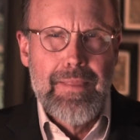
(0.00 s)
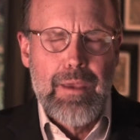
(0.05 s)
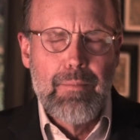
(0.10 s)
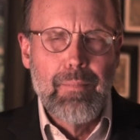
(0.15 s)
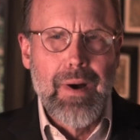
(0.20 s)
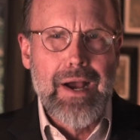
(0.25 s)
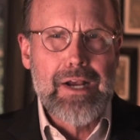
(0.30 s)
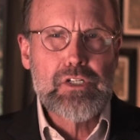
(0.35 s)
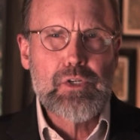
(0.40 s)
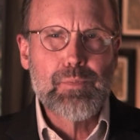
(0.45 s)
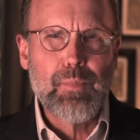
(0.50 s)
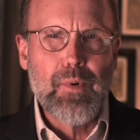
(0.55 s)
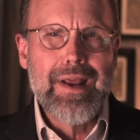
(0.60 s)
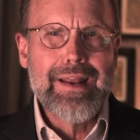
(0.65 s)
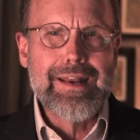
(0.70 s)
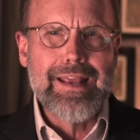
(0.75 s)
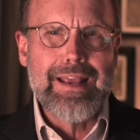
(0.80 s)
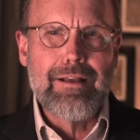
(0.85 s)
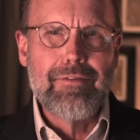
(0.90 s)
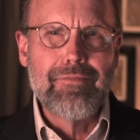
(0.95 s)
by
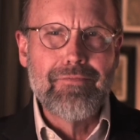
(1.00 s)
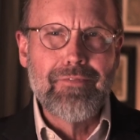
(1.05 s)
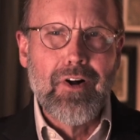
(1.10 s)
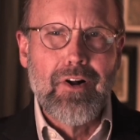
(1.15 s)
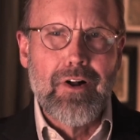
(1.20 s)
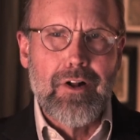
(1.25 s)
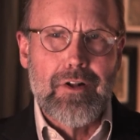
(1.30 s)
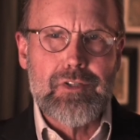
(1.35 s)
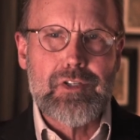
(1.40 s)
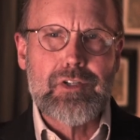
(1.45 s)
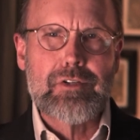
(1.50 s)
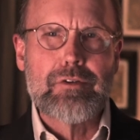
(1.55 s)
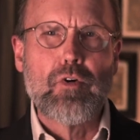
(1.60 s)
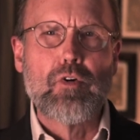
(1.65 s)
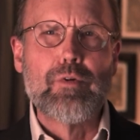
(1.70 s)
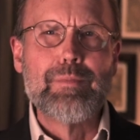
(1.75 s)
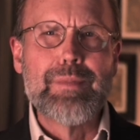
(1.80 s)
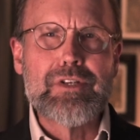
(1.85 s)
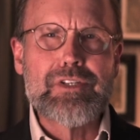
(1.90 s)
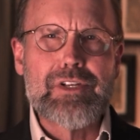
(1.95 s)
spreading false
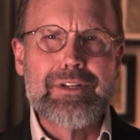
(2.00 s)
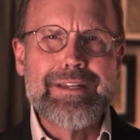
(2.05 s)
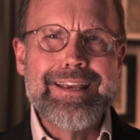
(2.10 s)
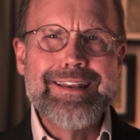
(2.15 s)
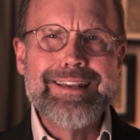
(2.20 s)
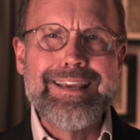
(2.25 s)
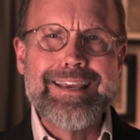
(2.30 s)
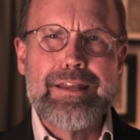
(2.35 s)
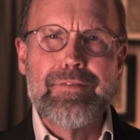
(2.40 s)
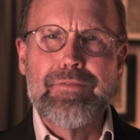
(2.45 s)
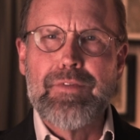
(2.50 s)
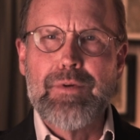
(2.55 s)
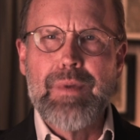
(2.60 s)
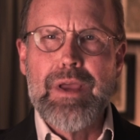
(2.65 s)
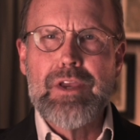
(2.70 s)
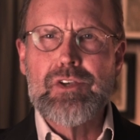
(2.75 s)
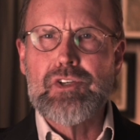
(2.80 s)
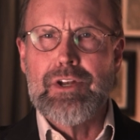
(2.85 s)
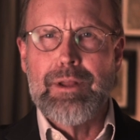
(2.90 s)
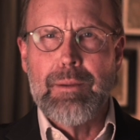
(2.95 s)
or misleading
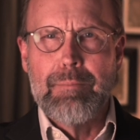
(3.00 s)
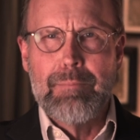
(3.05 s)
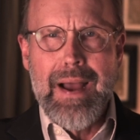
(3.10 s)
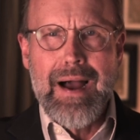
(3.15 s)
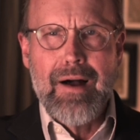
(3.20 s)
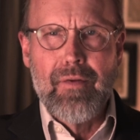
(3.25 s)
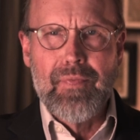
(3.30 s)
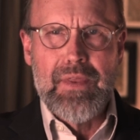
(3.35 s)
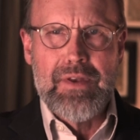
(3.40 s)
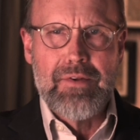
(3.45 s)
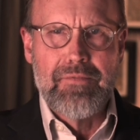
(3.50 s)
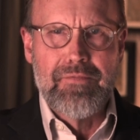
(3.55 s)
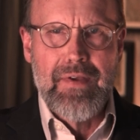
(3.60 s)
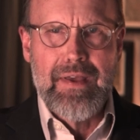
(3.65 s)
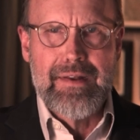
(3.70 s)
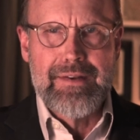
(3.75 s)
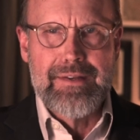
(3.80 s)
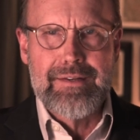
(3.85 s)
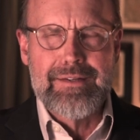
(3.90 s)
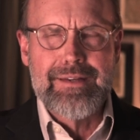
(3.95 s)
information about the
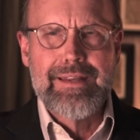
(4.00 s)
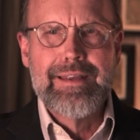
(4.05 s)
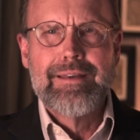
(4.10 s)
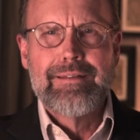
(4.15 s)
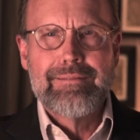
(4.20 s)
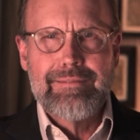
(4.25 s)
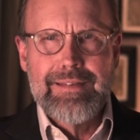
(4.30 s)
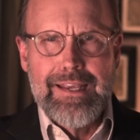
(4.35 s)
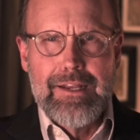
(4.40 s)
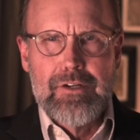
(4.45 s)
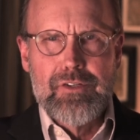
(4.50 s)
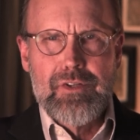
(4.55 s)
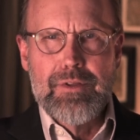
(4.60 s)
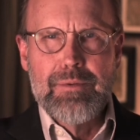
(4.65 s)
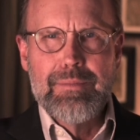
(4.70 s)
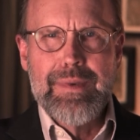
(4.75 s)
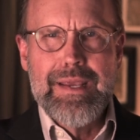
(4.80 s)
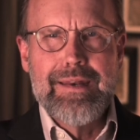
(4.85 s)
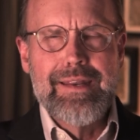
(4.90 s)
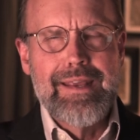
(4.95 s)
defendant into the
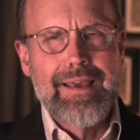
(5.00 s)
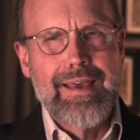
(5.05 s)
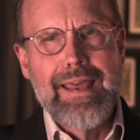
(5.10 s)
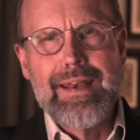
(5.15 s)
media.